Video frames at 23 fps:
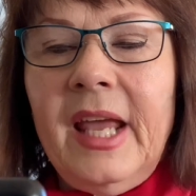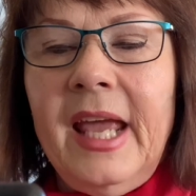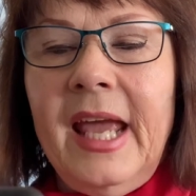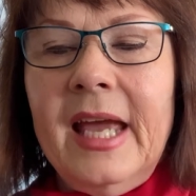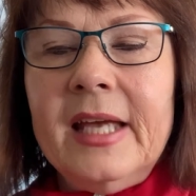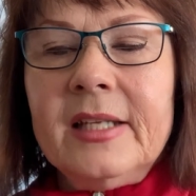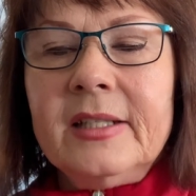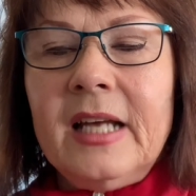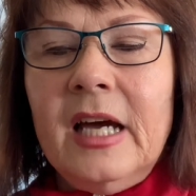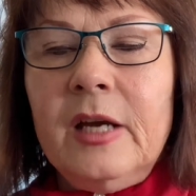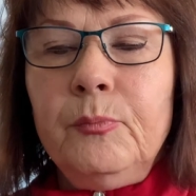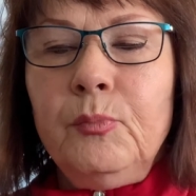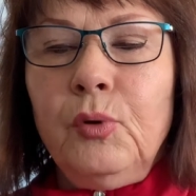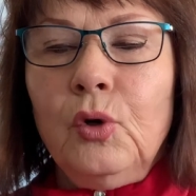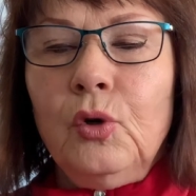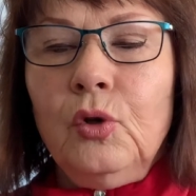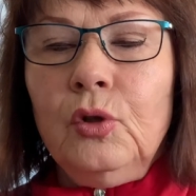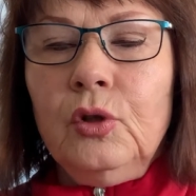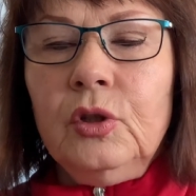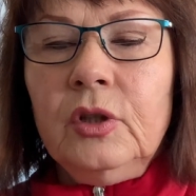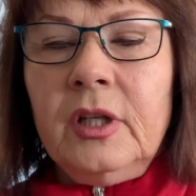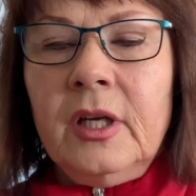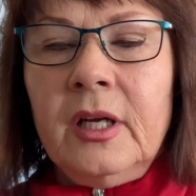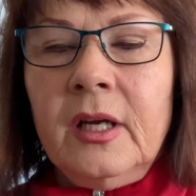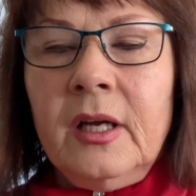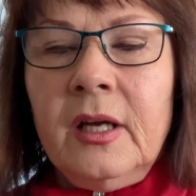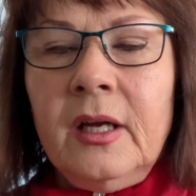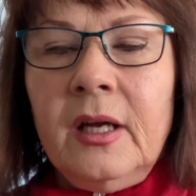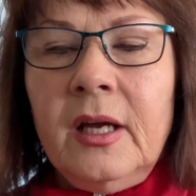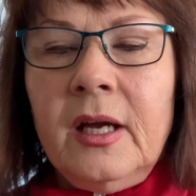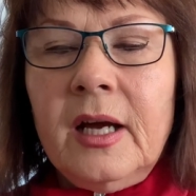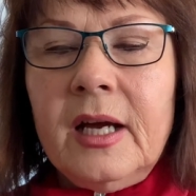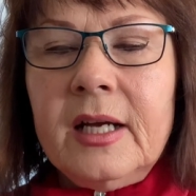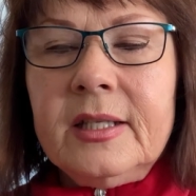As I pulled
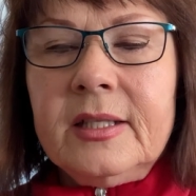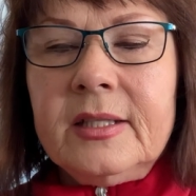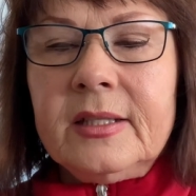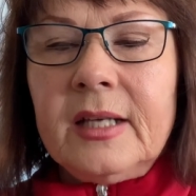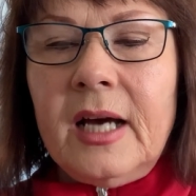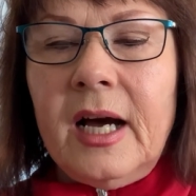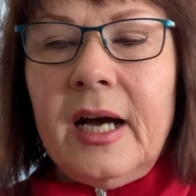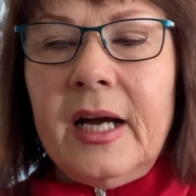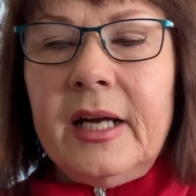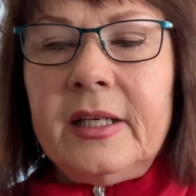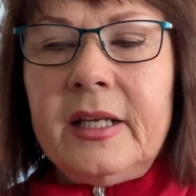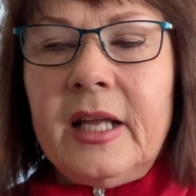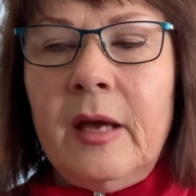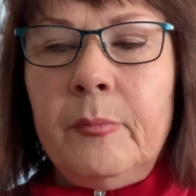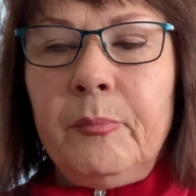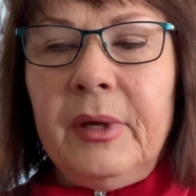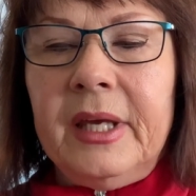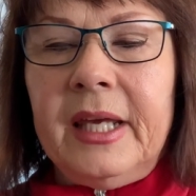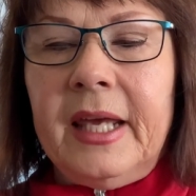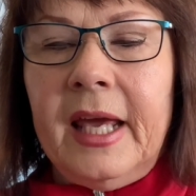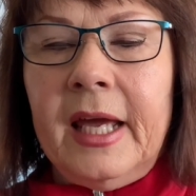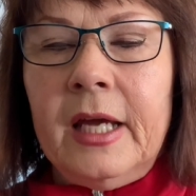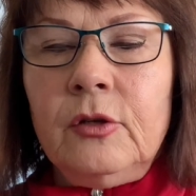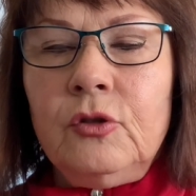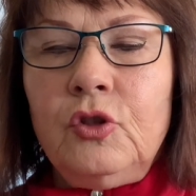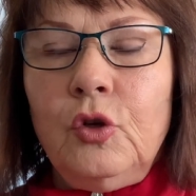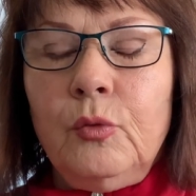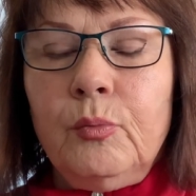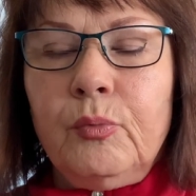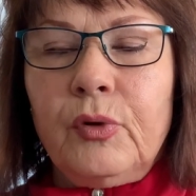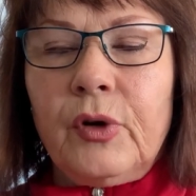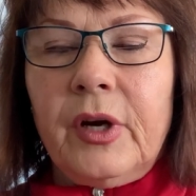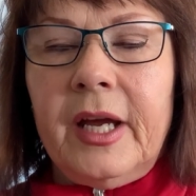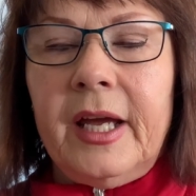aside and began to
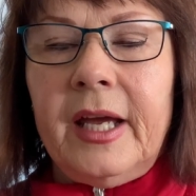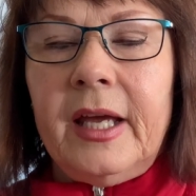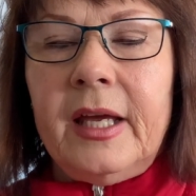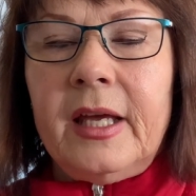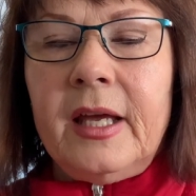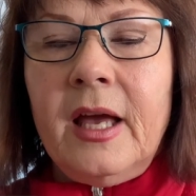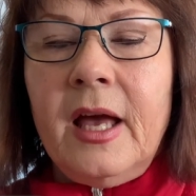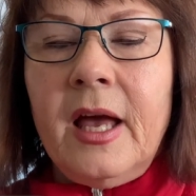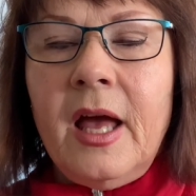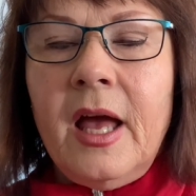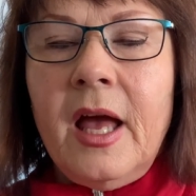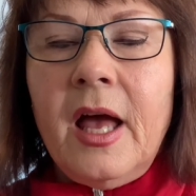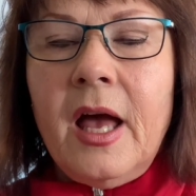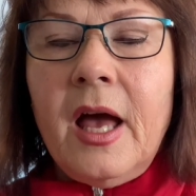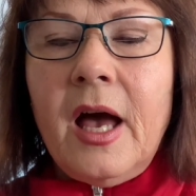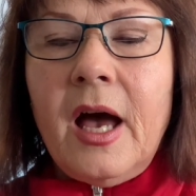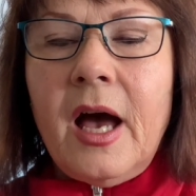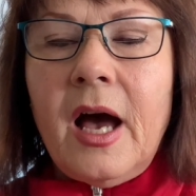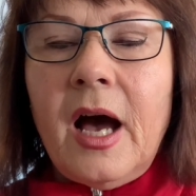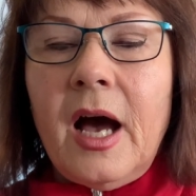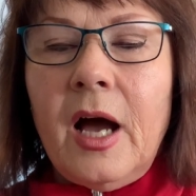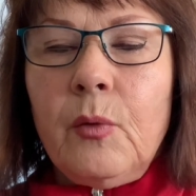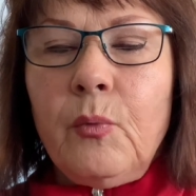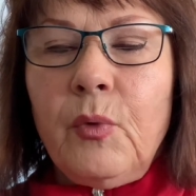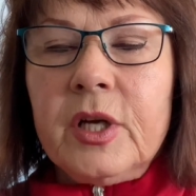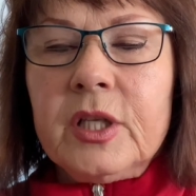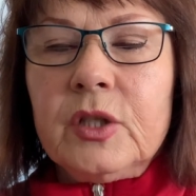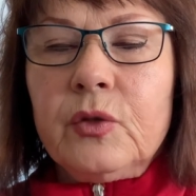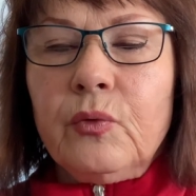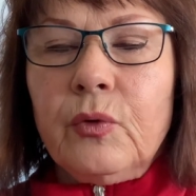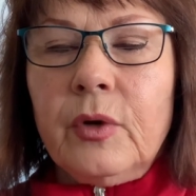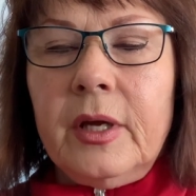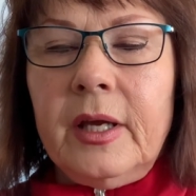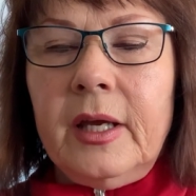pray, I
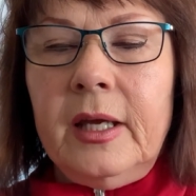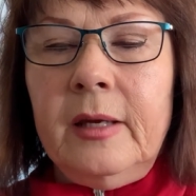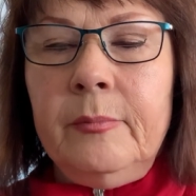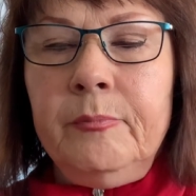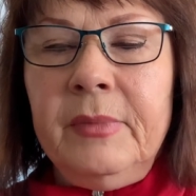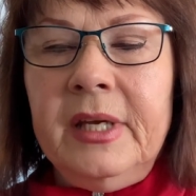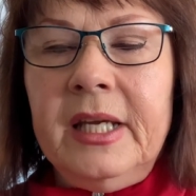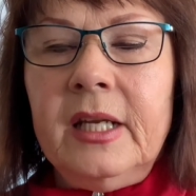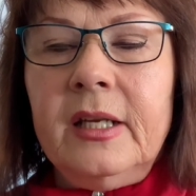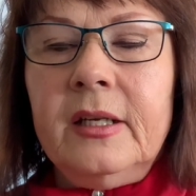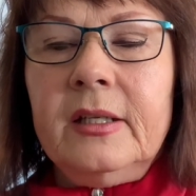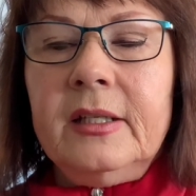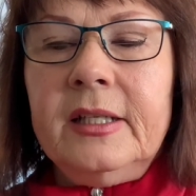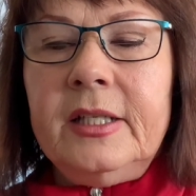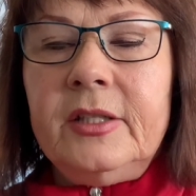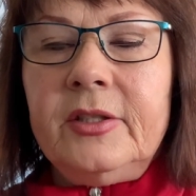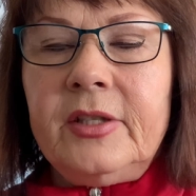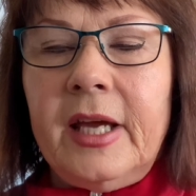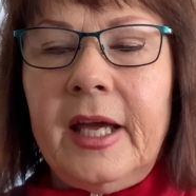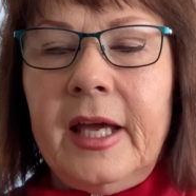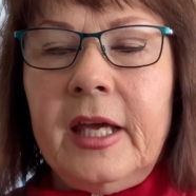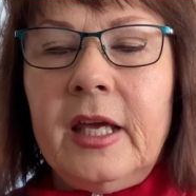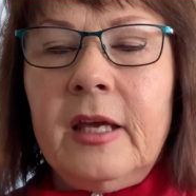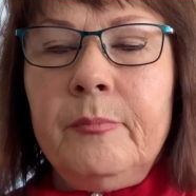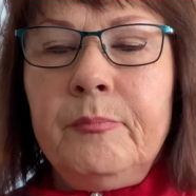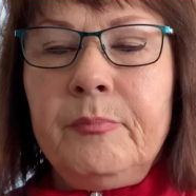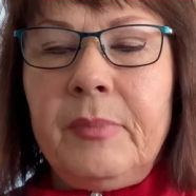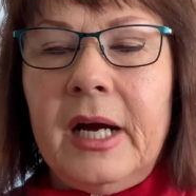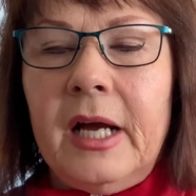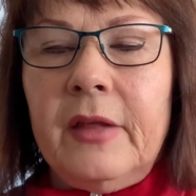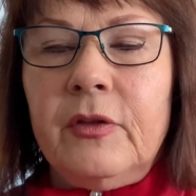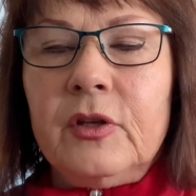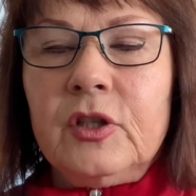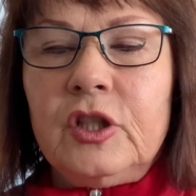was immediately taken
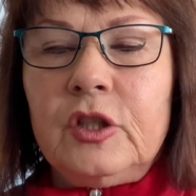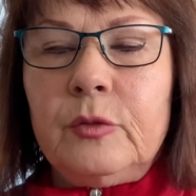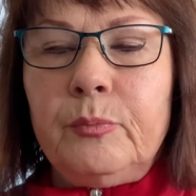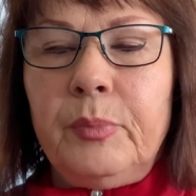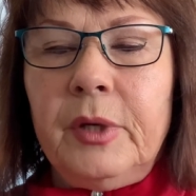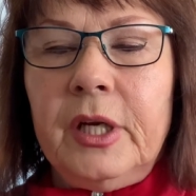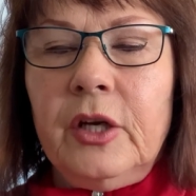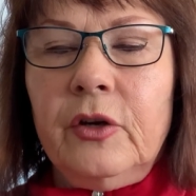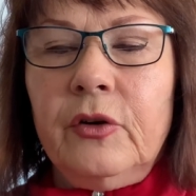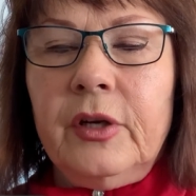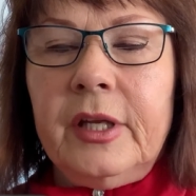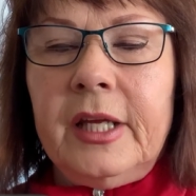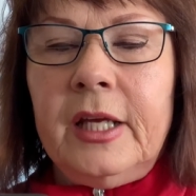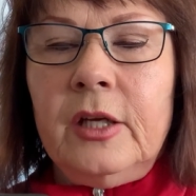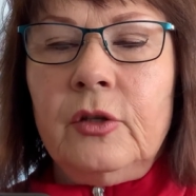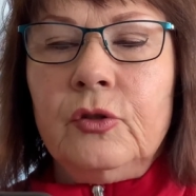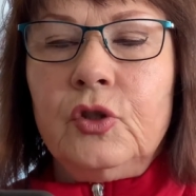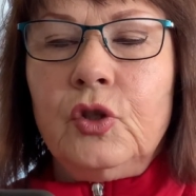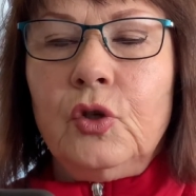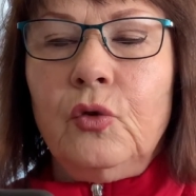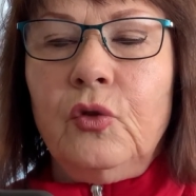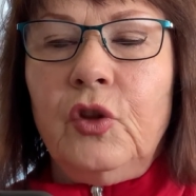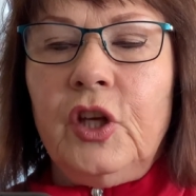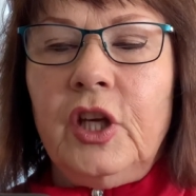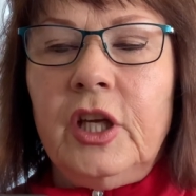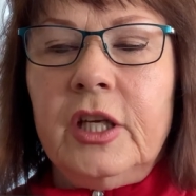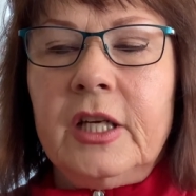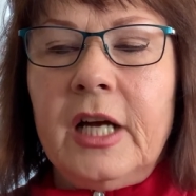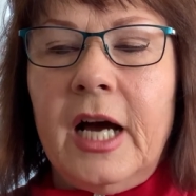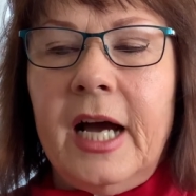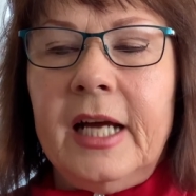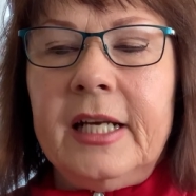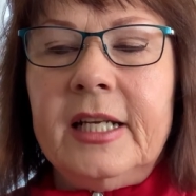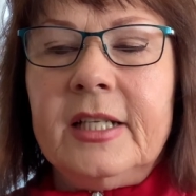by the Spirit into the
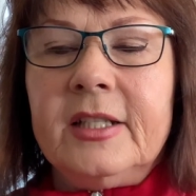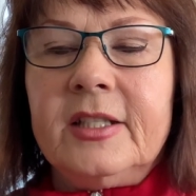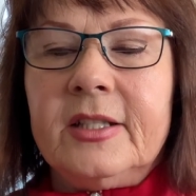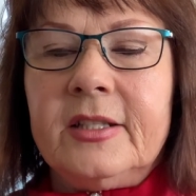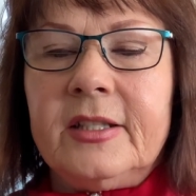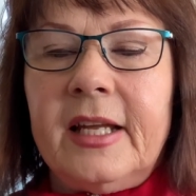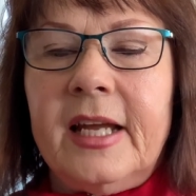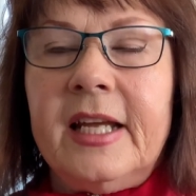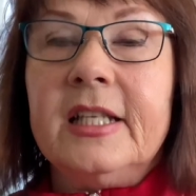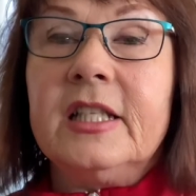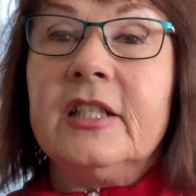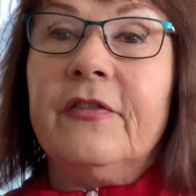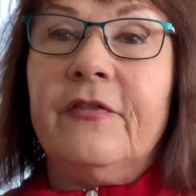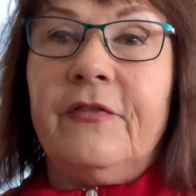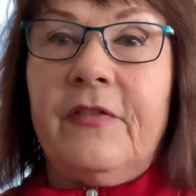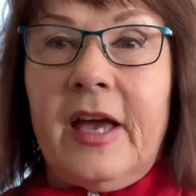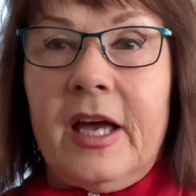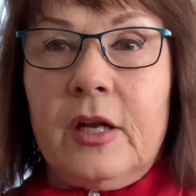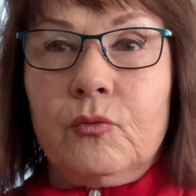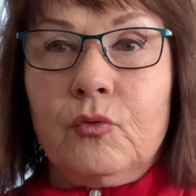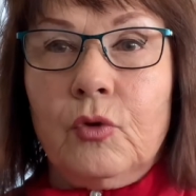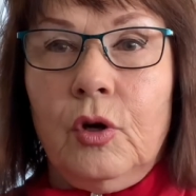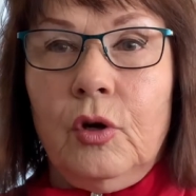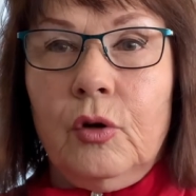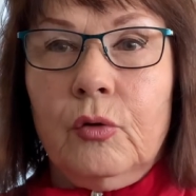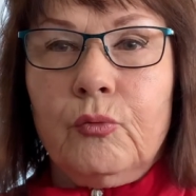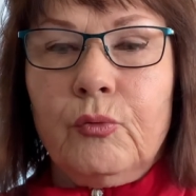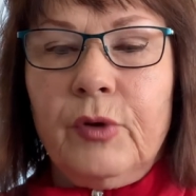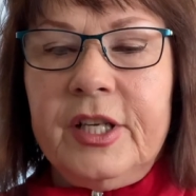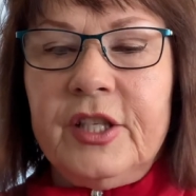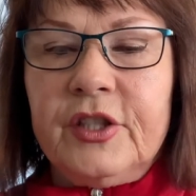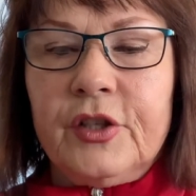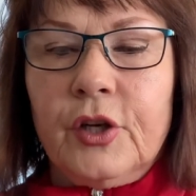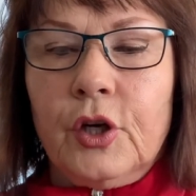United States Federal
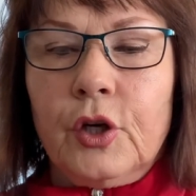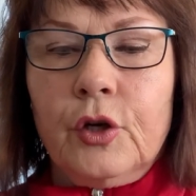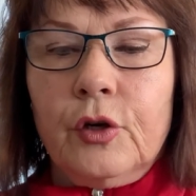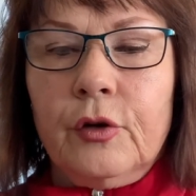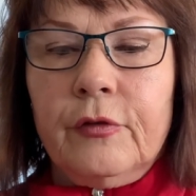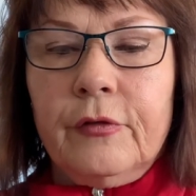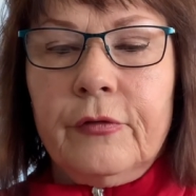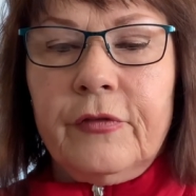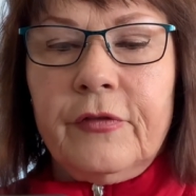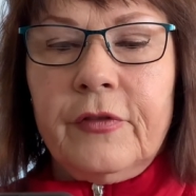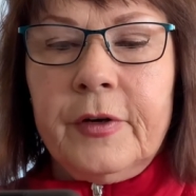Reserve.